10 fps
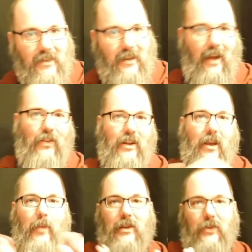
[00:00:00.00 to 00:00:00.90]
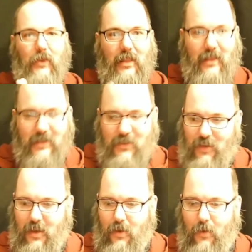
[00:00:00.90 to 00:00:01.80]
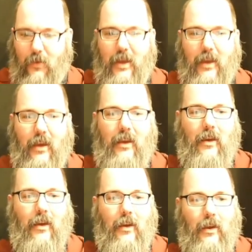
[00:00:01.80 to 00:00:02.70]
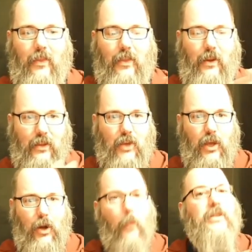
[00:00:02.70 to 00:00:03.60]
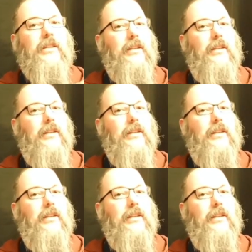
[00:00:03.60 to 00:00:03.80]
and then coming and doing this video, it almost